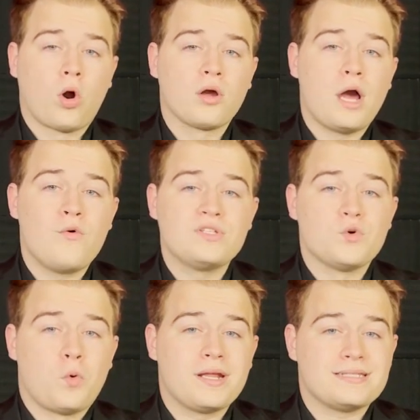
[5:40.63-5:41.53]
We're going
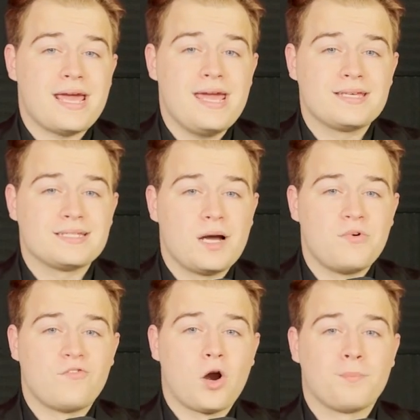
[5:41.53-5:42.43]
to want to take
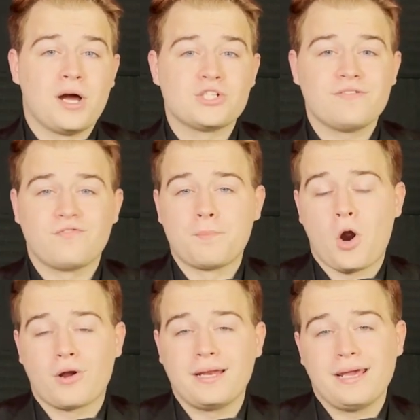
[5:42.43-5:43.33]
some of our budget for
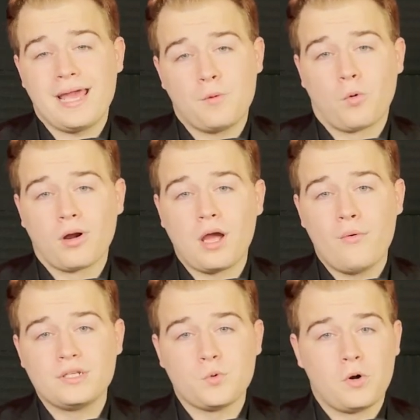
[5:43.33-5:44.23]
marketing, and we're
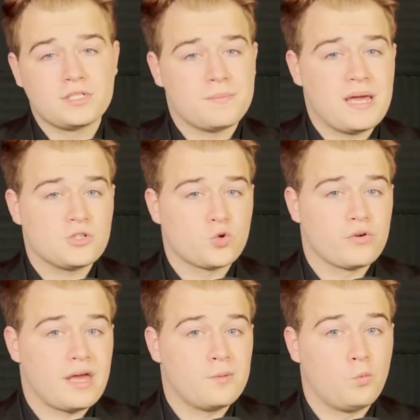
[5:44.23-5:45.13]
going to want to make
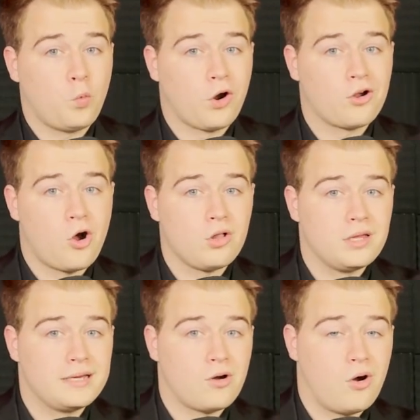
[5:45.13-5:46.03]
sure that we're
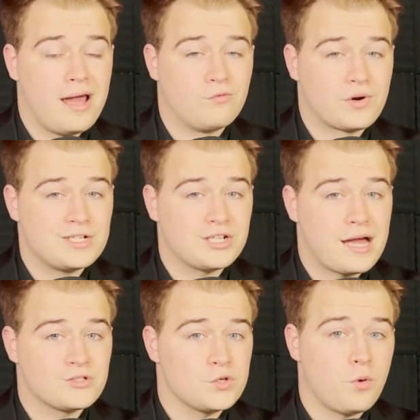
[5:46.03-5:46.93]
calling and
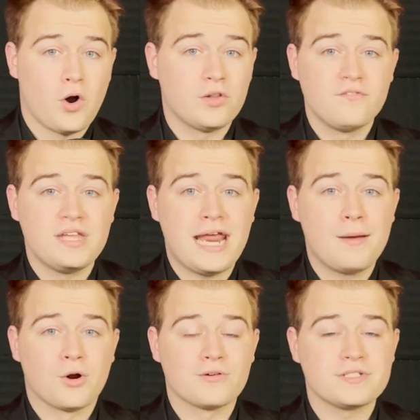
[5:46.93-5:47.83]
reaching out to all of the
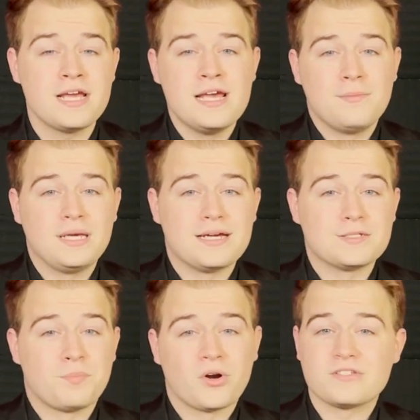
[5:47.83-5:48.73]
neighbors,
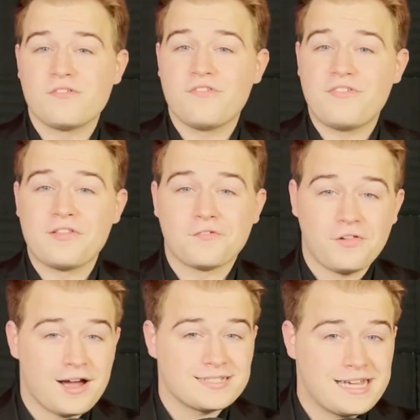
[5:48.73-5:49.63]
because birds of a feather
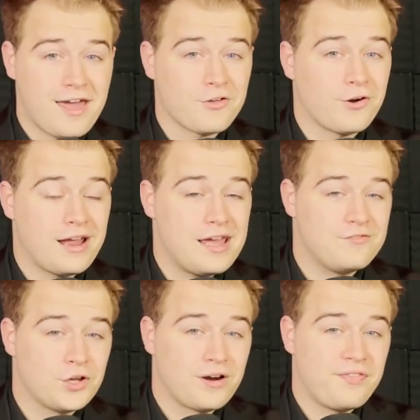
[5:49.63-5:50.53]
flock together.
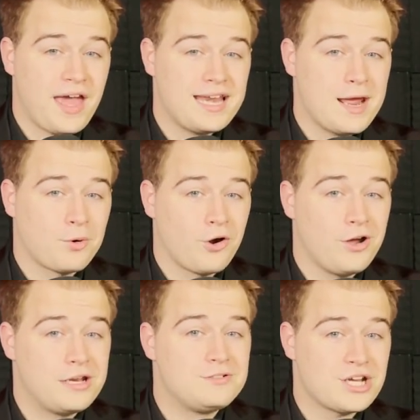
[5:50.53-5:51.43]
If you're in that
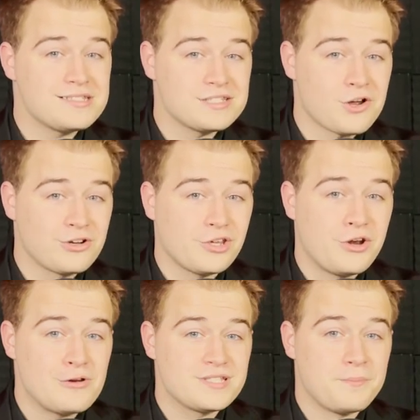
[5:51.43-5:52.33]
neighborhood, chances are
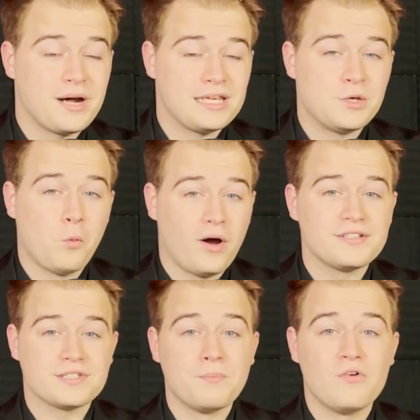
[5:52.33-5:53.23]
you know somebody you
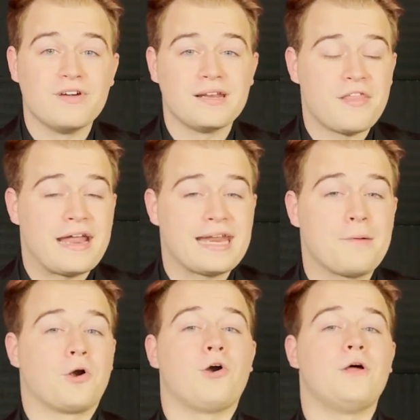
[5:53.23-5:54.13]
want to move into that
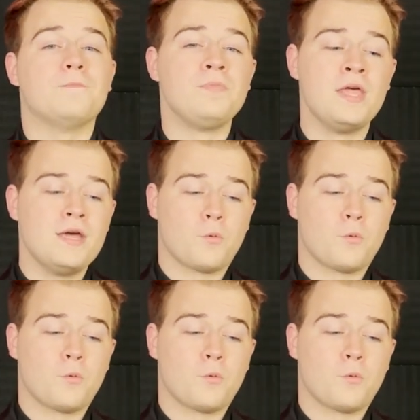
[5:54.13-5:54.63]
neighborhood.